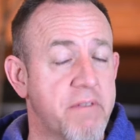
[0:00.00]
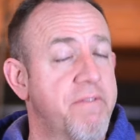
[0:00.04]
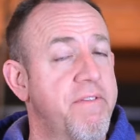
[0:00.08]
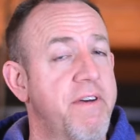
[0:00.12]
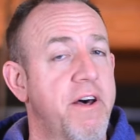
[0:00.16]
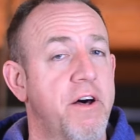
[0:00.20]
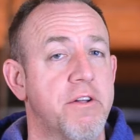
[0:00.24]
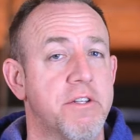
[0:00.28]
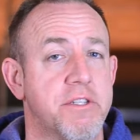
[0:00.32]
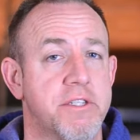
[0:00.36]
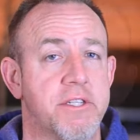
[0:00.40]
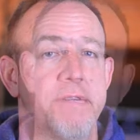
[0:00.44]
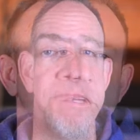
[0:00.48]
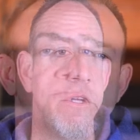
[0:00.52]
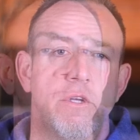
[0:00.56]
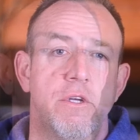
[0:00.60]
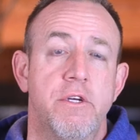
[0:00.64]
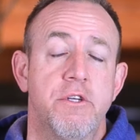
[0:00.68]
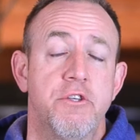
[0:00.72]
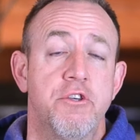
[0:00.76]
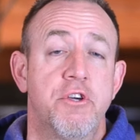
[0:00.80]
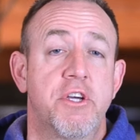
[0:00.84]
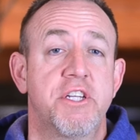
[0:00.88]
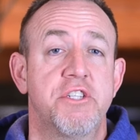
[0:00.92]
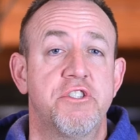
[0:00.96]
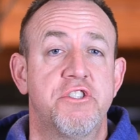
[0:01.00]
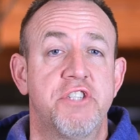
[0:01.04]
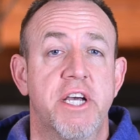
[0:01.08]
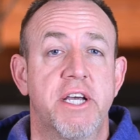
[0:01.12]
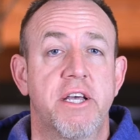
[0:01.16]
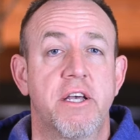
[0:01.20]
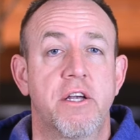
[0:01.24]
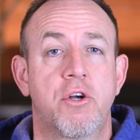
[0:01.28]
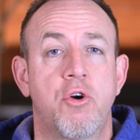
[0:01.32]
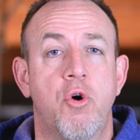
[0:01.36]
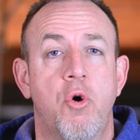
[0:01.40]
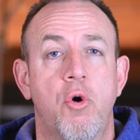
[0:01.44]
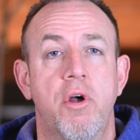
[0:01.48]
felt. You can check
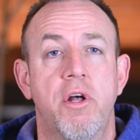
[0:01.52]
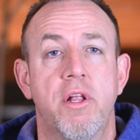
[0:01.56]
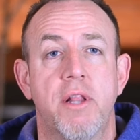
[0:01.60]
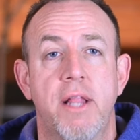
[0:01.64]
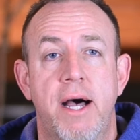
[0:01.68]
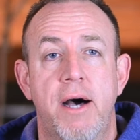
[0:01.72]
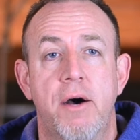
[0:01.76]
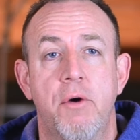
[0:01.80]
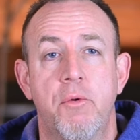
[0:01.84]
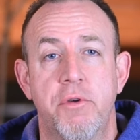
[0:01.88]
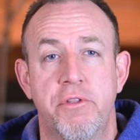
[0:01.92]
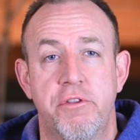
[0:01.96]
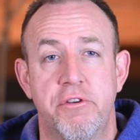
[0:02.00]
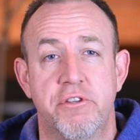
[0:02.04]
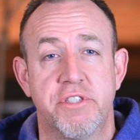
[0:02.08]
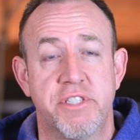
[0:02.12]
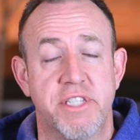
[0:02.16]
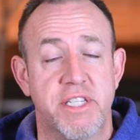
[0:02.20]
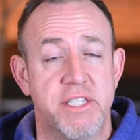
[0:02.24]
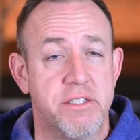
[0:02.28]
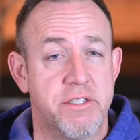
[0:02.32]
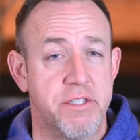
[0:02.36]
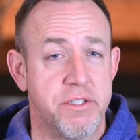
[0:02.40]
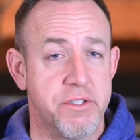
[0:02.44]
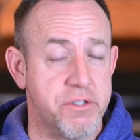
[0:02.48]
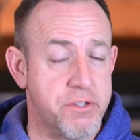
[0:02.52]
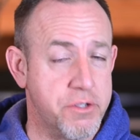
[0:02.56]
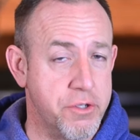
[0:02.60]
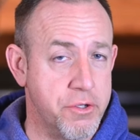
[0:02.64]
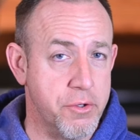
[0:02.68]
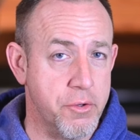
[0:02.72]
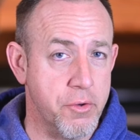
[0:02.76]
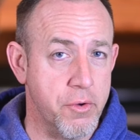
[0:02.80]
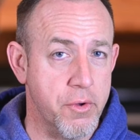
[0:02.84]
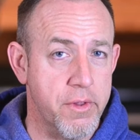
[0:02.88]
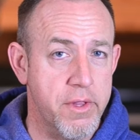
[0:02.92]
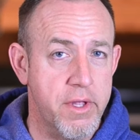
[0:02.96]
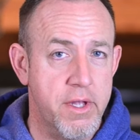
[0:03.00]
a coil out with your senses
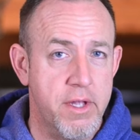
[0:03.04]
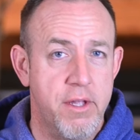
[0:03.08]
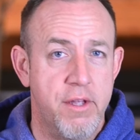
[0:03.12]
too,